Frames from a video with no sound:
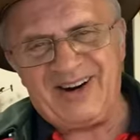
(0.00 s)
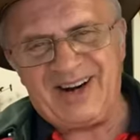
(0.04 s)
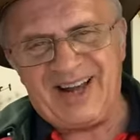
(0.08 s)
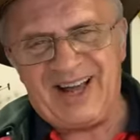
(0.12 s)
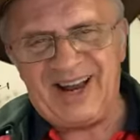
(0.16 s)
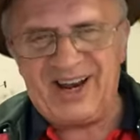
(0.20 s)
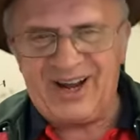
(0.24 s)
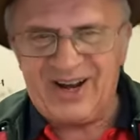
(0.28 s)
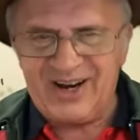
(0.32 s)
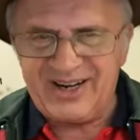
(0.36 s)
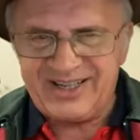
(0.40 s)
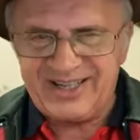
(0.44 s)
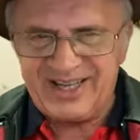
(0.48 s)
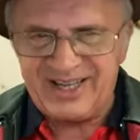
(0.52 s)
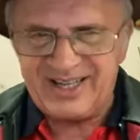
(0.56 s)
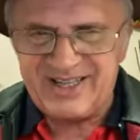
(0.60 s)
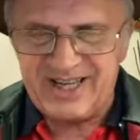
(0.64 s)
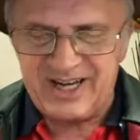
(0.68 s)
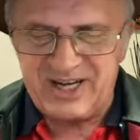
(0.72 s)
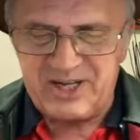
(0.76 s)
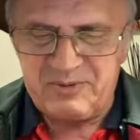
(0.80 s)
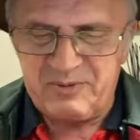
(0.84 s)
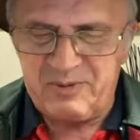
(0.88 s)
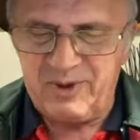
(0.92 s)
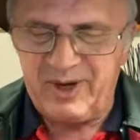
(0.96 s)
well, I like that
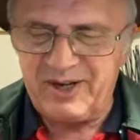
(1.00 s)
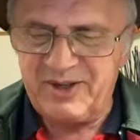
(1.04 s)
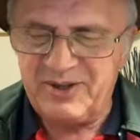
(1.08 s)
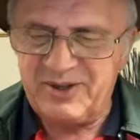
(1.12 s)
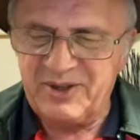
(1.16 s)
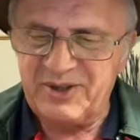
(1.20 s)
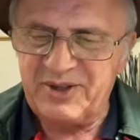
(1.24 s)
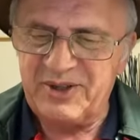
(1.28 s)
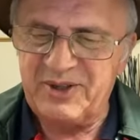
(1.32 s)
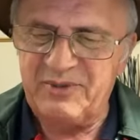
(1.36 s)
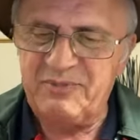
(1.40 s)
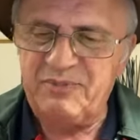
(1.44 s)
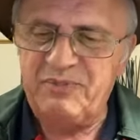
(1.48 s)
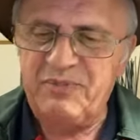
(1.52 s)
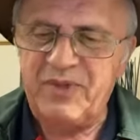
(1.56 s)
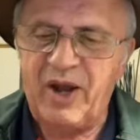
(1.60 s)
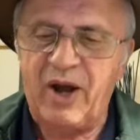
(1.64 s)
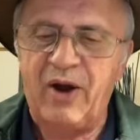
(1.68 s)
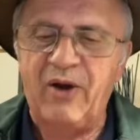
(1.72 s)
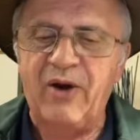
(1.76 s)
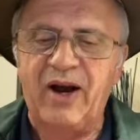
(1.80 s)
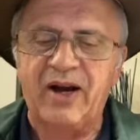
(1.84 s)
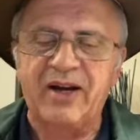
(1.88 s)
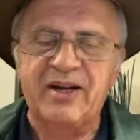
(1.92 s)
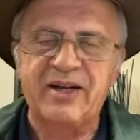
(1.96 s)
expression.
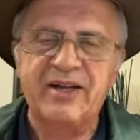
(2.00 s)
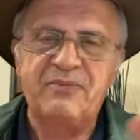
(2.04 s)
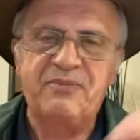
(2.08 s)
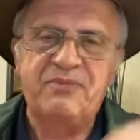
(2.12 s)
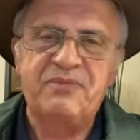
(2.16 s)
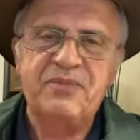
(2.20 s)
All right,